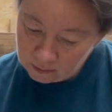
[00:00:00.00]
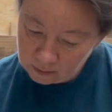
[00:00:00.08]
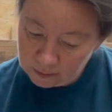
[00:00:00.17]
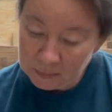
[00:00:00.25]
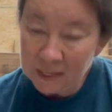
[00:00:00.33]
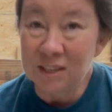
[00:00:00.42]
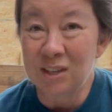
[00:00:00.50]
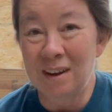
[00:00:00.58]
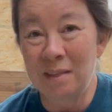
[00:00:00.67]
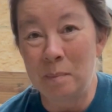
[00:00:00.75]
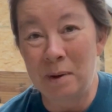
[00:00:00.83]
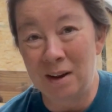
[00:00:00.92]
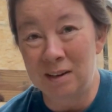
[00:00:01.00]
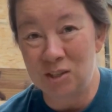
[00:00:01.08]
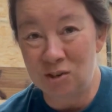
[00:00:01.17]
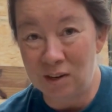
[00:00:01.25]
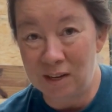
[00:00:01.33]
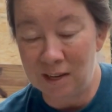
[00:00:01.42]
I'm going to try the pak
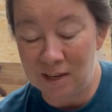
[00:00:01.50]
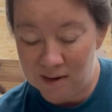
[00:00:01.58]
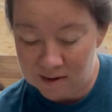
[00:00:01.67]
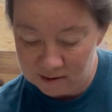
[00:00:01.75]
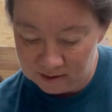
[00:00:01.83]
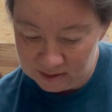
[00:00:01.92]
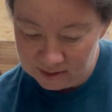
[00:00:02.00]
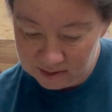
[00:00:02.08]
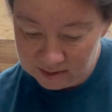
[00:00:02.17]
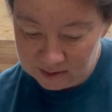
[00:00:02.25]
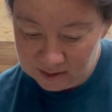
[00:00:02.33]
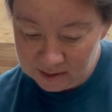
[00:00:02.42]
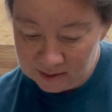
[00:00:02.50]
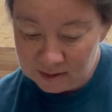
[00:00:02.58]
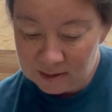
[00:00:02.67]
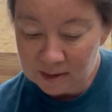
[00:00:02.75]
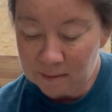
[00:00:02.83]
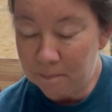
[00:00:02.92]
choi again.
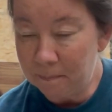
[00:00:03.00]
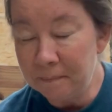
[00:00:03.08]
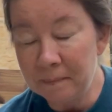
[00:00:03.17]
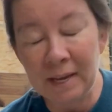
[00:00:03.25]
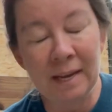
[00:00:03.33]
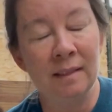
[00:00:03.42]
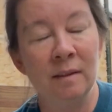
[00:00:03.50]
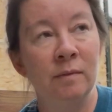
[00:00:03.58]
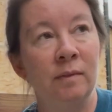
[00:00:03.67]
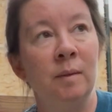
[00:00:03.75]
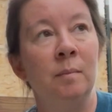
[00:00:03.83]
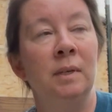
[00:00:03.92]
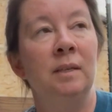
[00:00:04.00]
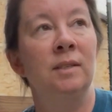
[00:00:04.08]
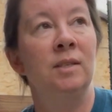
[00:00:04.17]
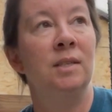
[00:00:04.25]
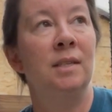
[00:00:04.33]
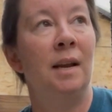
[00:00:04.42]
Man, the flea beetles
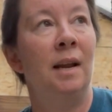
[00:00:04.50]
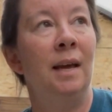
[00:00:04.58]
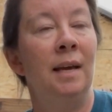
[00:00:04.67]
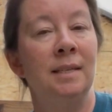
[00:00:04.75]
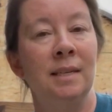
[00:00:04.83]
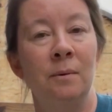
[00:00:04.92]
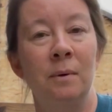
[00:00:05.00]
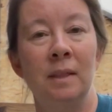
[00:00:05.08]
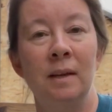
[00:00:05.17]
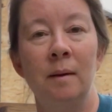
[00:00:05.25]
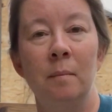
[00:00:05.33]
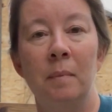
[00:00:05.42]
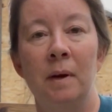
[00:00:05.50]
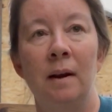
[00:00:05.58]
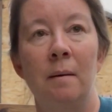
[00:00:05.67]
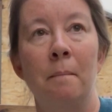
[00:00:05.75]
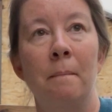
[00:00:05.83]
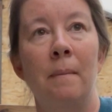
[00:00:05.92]
just had a heyday with it, but
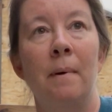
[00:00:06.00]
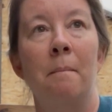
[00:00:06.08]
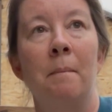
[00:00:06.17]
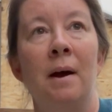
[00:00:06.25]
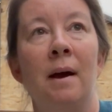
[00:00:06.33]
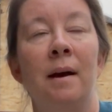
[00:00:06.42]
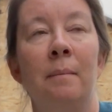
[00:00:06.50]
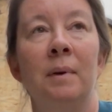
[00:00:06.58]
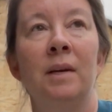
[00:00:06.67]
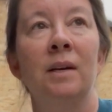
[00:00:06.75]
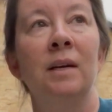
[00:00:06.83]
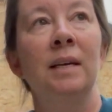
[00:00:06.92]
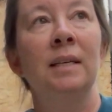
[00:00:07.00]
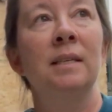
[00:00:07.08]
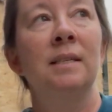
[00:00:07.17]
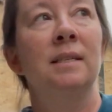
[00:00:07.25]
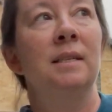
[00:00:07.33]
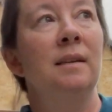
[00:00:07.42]
I'm
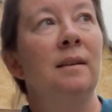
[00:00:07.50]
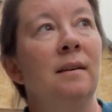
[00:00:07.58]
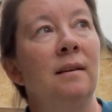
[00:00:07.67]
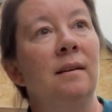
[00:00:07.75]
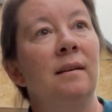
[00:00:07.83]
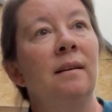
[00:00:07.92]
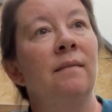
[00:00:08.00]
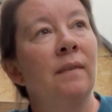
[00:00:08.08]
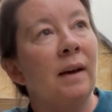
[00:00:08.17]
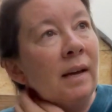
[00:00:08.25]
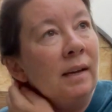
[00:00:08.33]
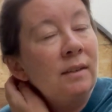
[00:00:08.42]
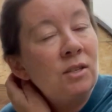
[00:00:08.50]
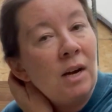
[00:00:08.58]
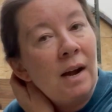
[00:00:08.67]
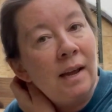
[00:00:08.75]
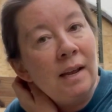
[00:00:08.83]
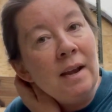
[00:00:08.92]
curious if I
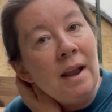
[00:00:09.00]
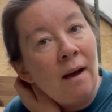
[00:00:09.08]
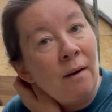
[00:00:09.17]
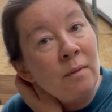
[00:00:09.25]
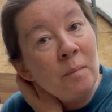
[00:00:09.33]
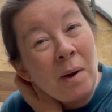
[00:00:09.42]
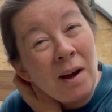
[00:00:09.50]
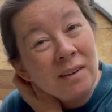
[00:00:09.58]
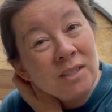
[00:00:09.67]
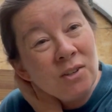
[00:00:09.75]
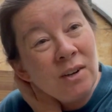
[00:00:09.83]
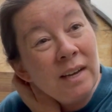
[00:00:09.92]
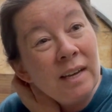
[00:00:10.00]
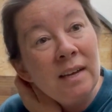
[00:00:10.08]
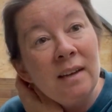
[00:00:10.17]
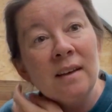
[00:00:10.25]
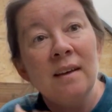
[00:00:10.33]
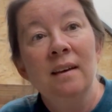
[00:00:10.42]
try it now, the pak choi,
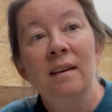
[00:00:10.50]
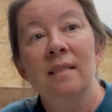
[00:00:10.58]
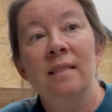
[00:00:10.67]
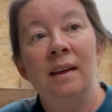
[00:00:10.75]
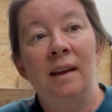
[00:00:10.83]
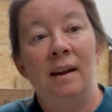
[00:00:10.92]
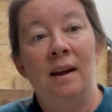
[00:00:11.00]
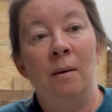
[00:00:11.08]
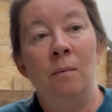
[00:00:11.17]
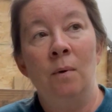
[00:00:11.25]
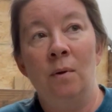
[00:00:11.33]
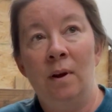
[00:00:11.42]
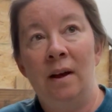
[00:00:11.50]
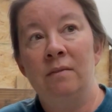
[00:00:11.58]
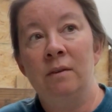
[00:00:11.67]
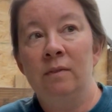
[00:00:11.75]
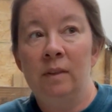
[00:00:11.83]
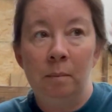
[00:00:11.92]
that I won't have
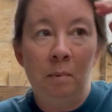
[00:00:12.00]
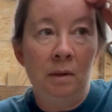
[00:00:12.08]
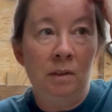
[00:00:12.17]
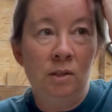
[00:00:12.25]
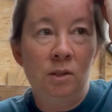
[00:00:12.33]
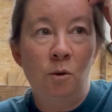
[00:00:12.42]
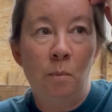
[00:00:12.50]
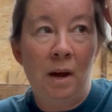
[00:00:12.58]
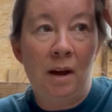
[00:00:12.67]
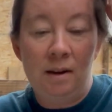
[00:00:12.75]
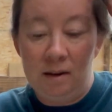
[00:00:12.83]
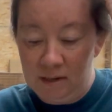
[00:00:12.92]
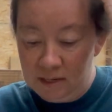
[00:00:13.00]
the flea beetles so bad.